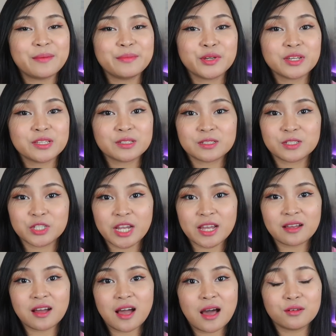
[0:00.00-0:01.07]
Um, you can
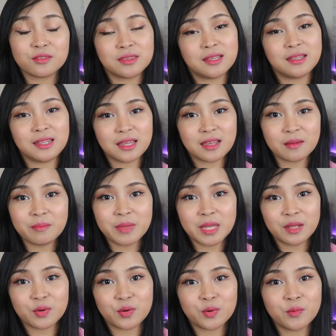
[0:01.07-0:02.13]
check out the link
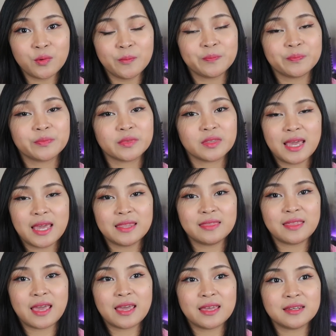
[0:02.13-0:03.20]
below and
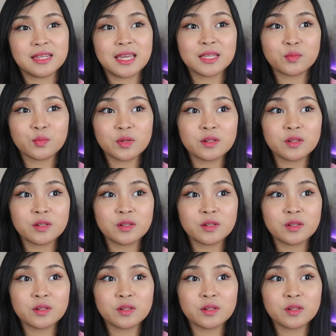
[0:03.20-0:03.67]
then it